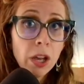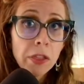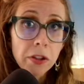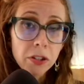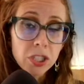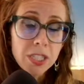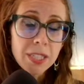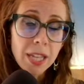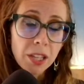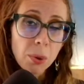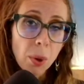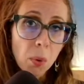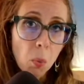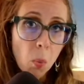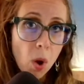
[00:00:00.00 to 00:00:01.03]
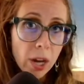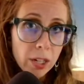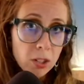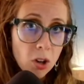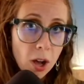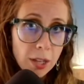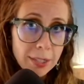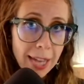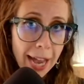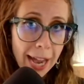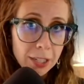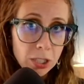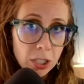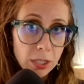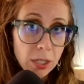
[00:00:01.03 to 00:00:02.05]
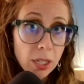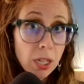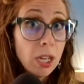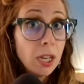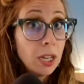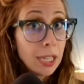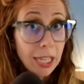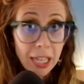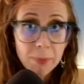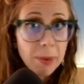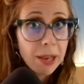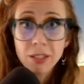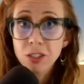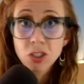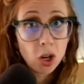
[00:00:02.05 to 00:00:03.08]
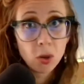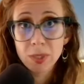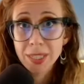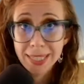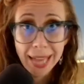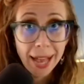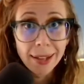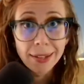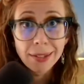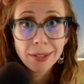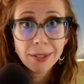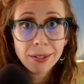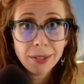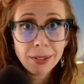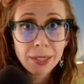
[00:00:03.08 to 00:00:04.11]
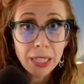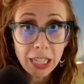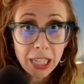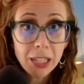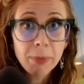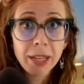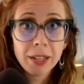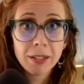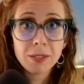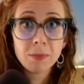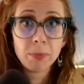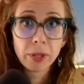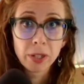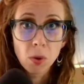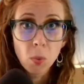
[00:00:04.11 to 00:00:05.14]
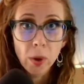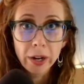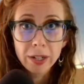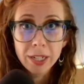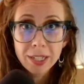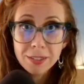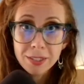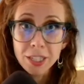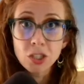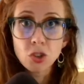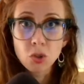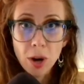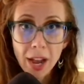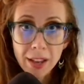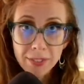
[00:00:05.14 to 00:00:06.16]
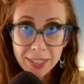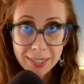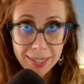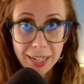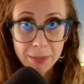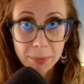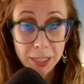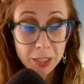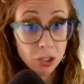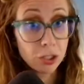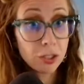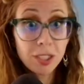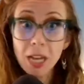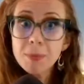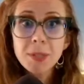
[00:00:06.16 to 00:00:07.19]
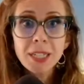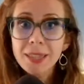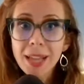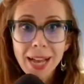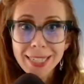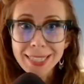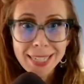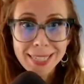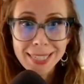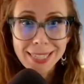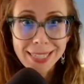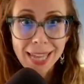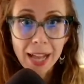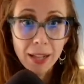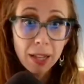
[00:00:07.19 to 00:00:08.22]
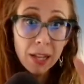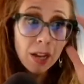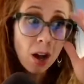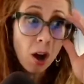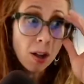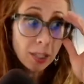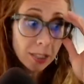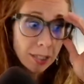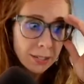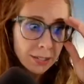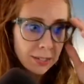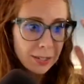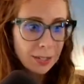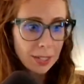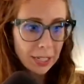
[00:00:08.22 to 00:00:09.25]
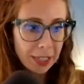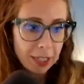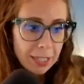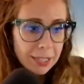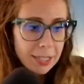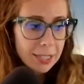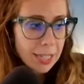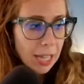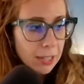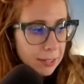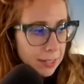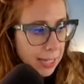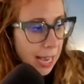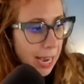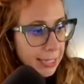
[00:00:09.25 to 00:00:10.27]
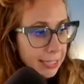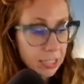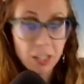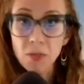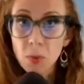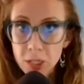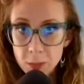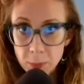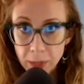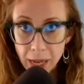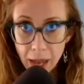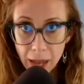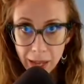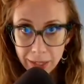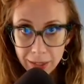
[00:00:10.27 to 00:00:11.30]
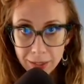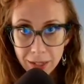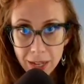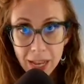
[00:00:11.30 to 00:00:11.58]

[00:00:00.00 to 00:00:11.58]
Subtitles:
They're to sell you on one call to action. Emails don't sell. Emails bring awareness and drive excitement. Your subject line doesn't sell. All it does is it sells the idea of what's behind.